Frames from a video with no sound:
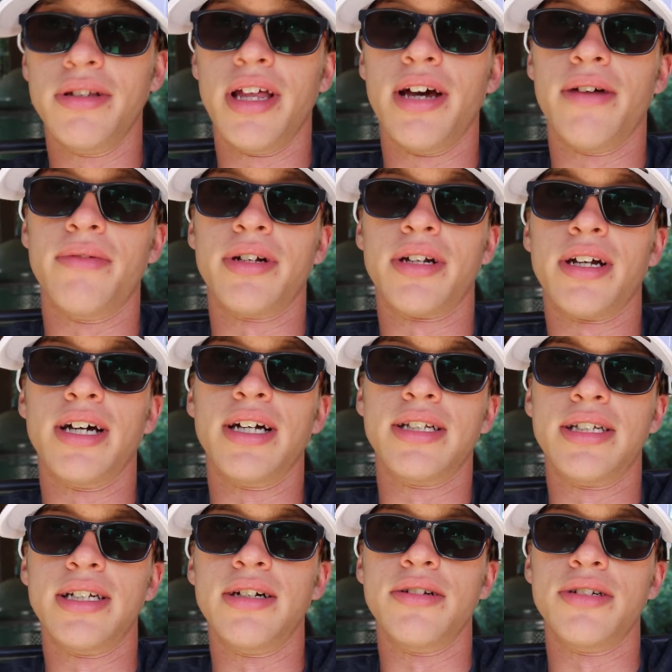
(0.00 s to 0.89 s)
that when
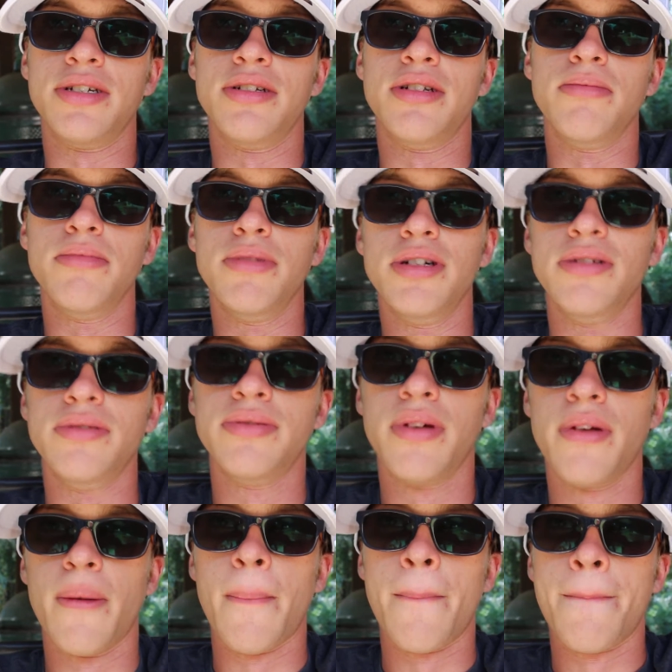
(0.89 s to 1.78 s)
God tells you to move.
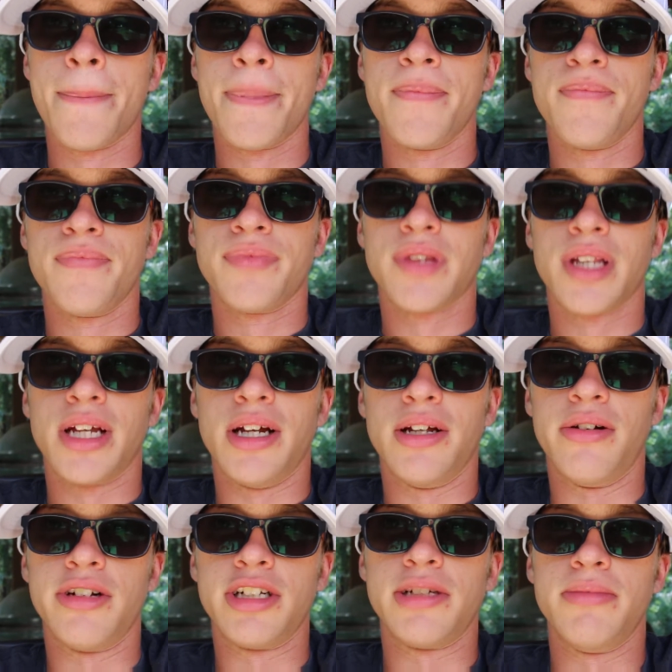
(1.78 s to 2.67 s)

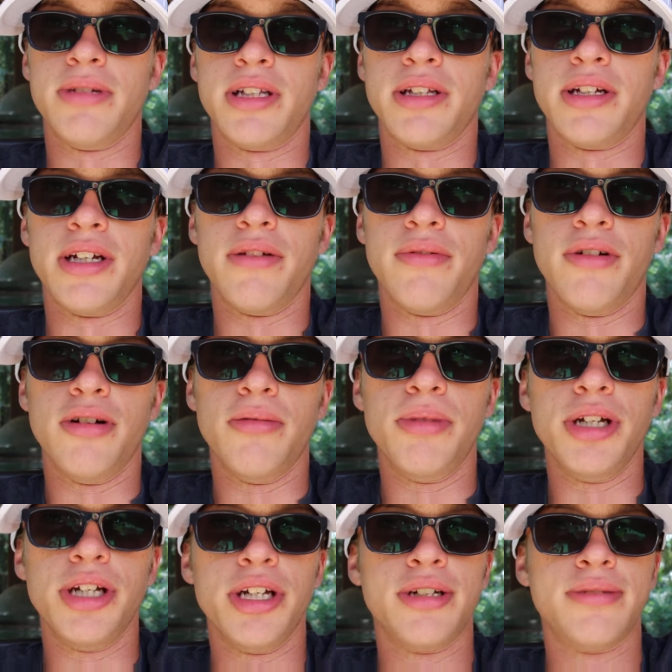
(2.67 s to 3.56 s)
And ultimately, it will
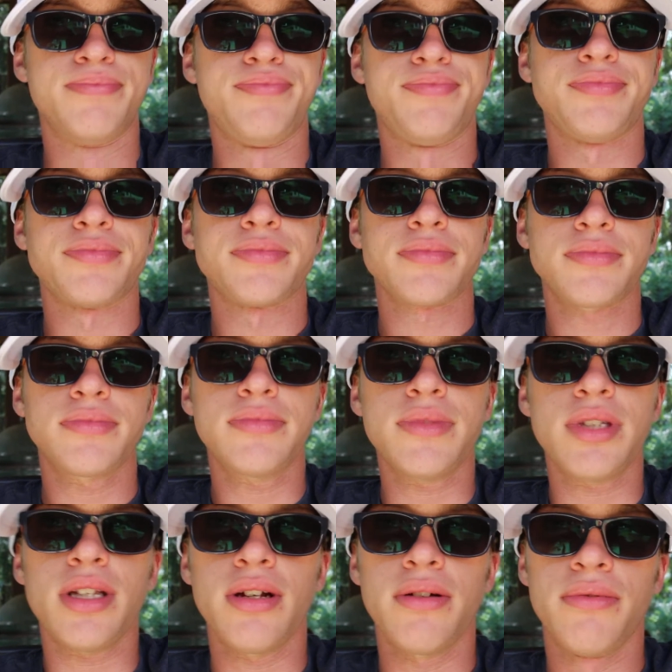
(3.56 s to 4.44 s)
be
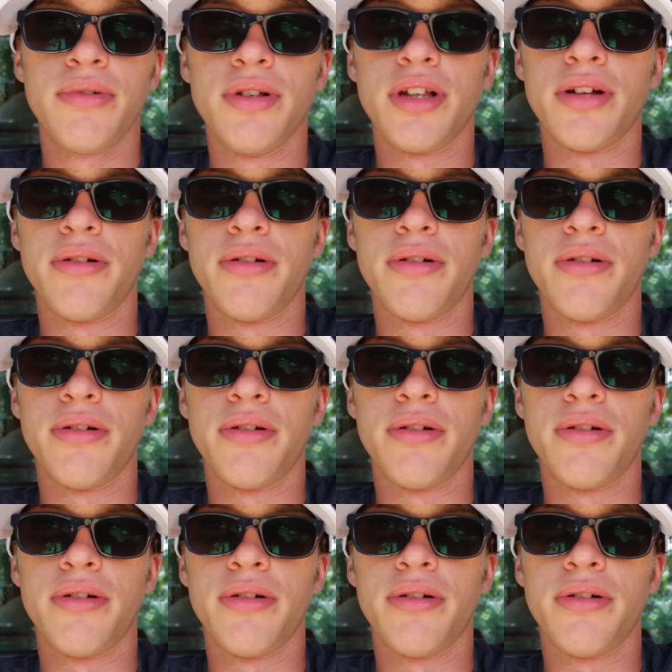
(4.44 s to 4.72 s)
for the